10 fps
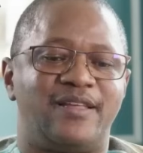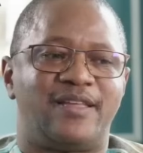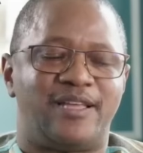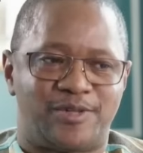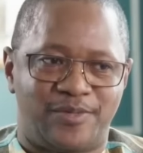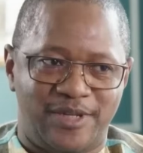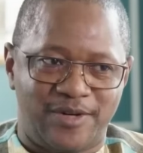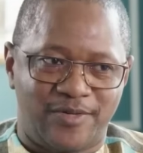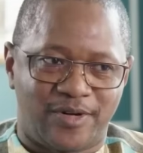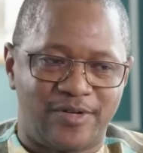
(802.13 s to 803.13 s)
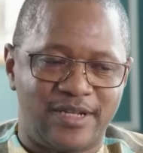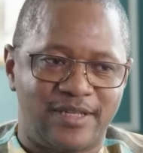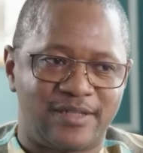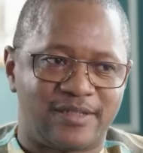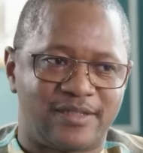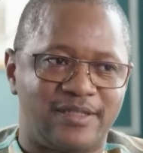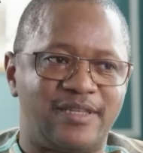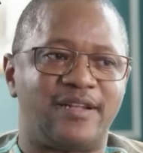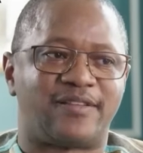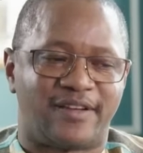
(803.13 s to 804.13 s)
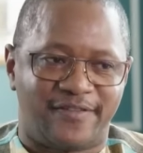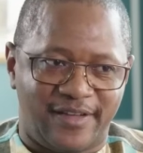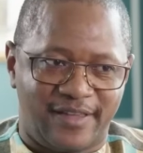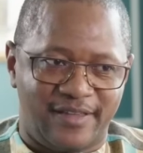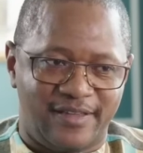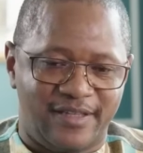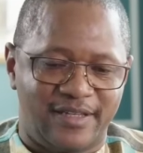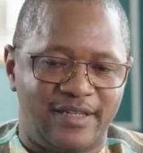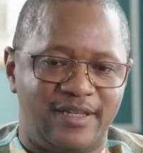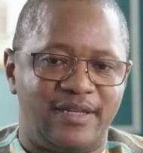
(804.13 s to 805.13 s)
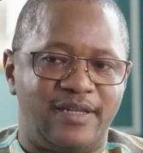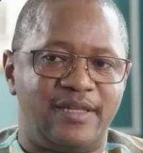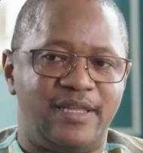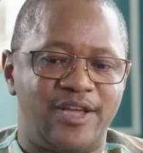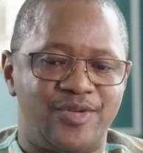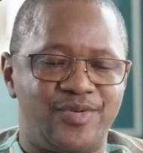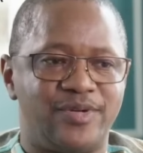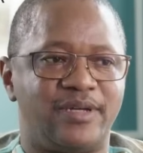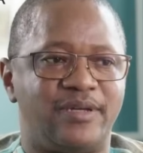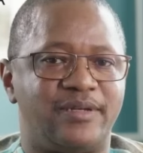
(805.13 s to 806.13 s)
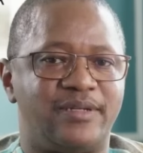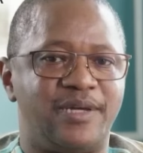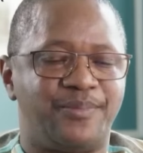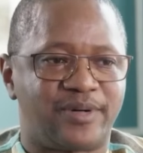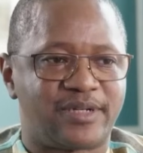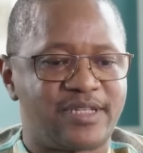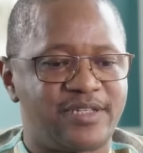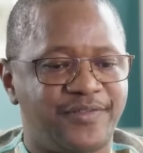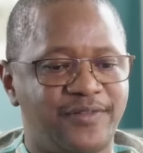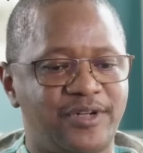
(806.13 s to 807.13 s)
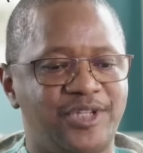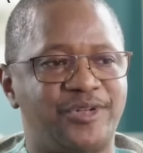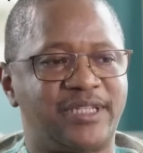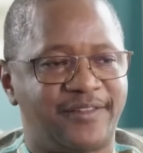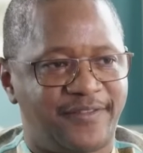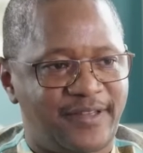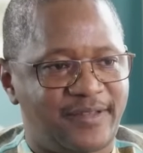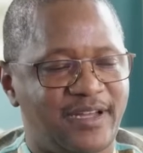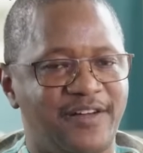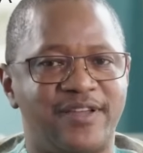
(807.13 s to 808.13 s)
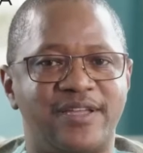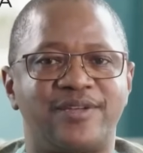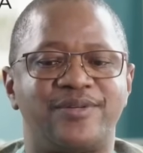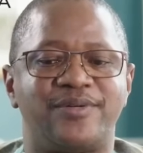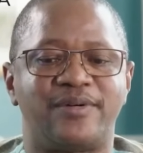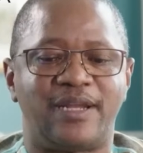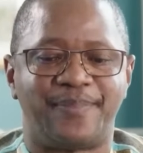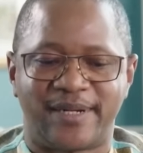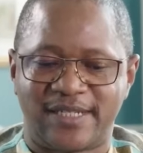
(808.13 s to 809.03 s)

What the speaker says: The minister emphasized that the historical injustice that has kept Africa on the sidelines of global decision-making must end.